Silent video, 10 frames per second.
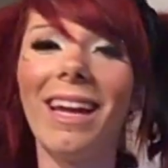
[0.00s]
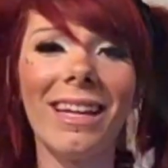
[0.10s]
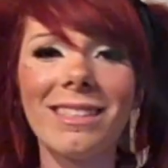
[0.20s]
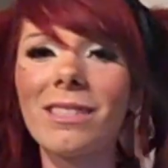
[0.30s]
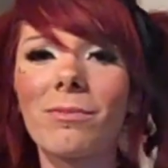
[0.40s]
It
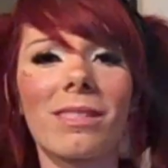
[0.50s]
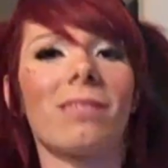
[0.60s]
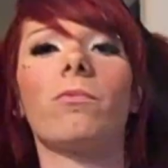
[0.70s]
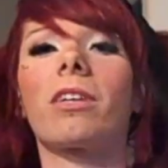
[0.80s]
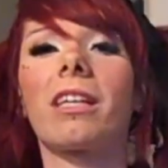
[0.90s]
just
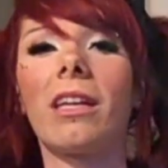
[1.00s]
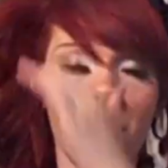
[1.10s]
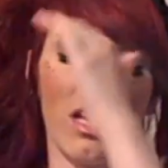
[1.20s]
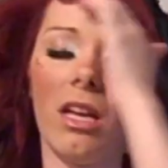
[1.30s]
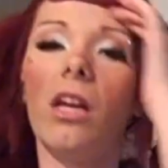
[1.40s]
wasn't working.
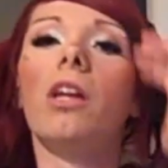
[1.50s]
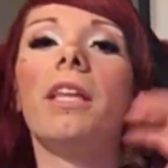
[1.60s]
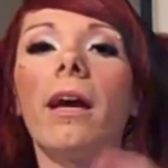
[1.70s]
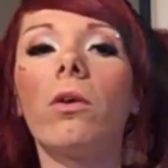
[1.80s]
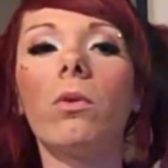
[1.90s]

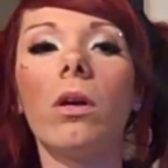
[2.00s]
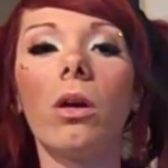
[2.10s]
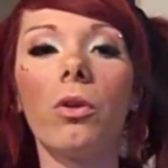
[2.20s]
Now,